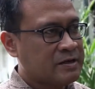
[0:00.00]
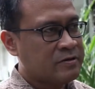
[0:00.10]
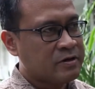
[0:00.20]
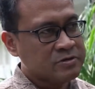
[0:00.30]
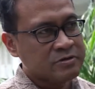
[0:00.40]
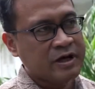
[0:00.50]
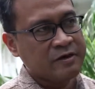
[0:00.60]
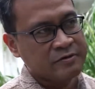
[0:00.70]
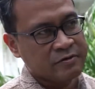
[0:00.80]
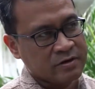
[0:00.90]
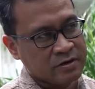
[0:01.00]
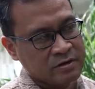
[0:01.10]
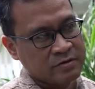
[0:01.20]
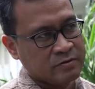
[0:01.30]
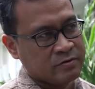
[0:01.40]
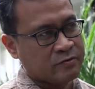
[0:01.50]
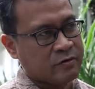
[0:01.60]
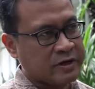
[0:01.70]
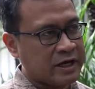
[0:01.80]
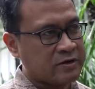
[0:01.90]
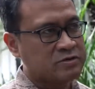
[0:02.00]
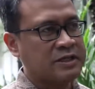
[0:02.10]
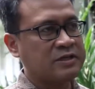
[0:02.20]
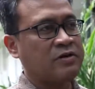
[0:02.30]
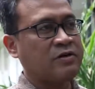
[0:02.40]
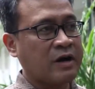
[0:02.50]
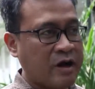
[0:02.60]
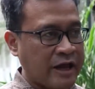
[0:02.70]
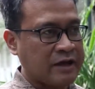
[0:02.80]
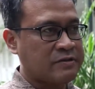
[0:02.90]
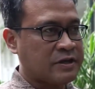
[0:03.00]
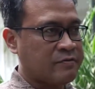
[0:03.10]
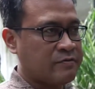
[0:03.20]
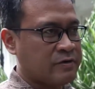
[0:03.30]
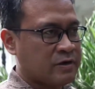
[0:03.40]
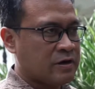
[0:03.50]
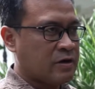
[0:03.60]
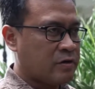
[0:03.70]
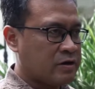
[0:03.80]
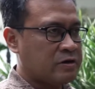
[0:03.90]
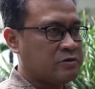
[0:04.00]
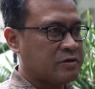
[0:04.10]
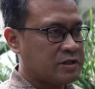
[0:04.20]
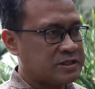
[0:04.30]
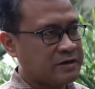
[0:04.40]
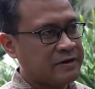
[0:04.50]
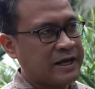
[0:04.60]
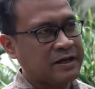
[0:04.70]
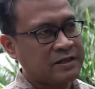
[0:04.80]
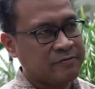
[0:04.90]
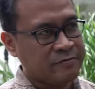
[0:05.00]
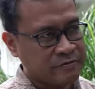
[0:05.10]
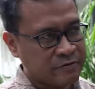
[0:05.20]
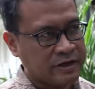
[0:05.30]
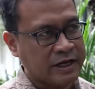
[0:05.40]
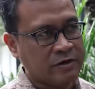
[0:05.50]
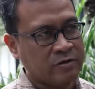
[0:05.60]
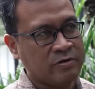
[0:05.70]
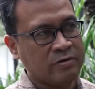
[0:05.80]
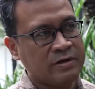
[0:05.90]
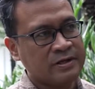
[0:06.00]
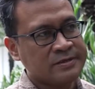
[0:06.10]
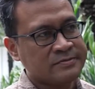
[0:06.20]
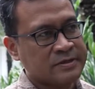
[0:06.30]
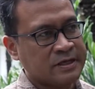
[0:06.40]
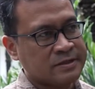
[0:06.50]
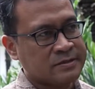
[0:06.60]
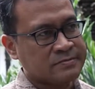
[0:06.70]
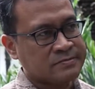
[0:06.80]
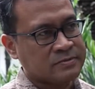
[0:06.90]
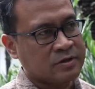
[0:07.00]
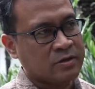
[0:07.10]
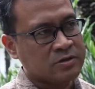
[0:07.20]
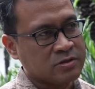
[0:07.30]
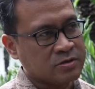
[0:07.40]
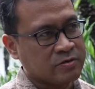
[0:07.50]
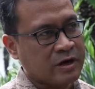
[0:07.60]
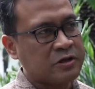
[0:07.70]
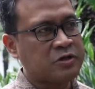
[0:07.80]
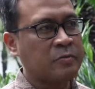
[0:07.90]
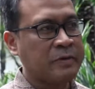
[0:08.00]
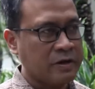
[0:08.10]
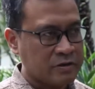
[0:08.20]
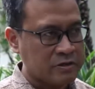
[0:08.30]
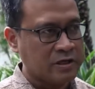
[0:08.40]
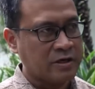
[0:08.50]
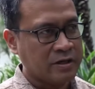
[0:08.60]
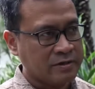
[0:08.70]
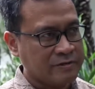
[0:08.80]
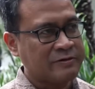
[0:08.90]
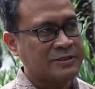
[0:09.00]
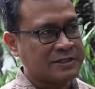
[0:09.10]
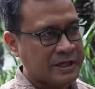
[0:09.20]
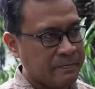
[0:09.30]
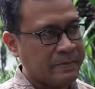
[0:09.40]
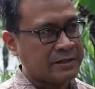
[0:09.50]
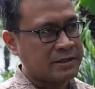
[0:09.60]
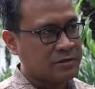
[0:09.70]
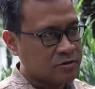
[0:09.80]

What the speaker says: We also have volcanoes that are now active, 127 active volcano, and also hydrometeorological, which is impacted